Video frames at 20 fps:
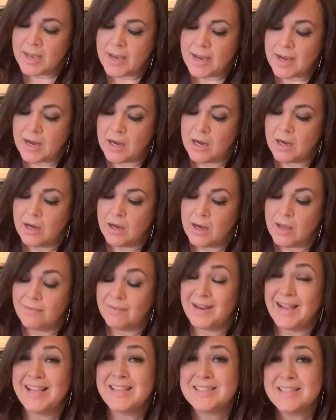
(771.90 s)
And
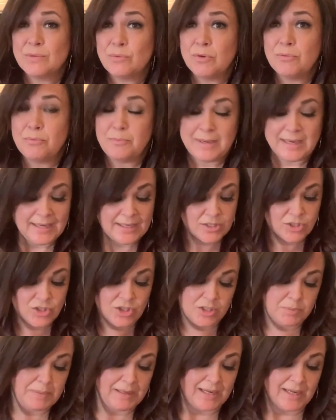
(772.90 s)
the last thing with me is
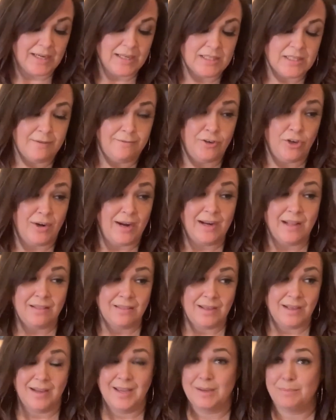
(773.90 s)
just because if you're
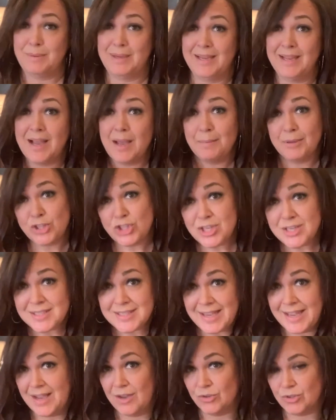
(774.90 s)
anything like me, I'm a
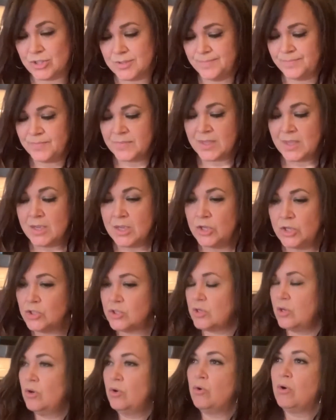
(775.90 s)
cheese hound.
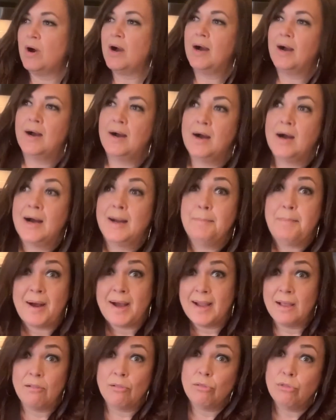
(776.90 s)
So I
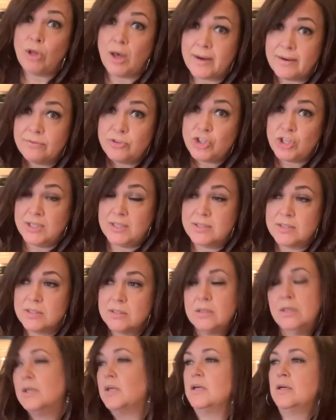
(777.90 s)
buy a lot of
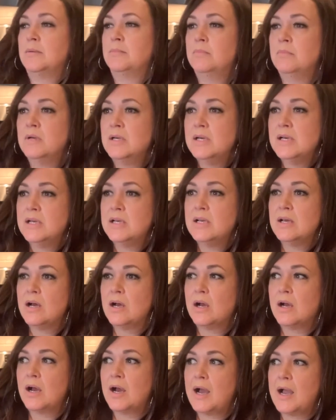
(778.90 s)
cheese.
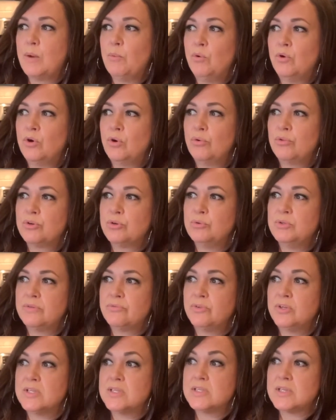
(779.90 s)
I will go through
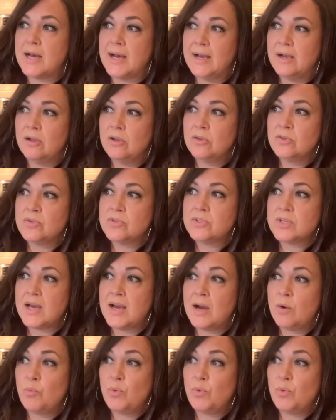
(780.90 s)
different styles.